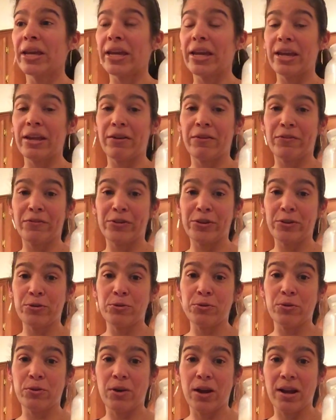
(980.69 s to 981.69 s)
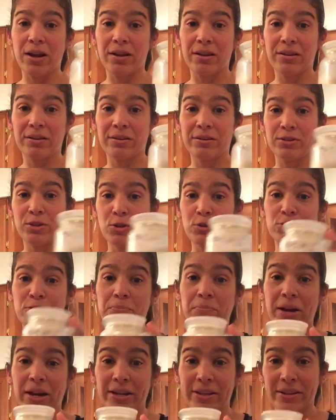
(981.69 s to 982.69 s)
If you know
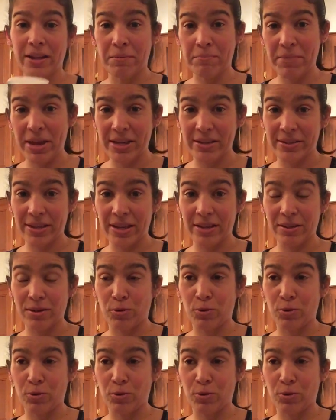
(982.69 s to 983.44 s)
somebody that makes it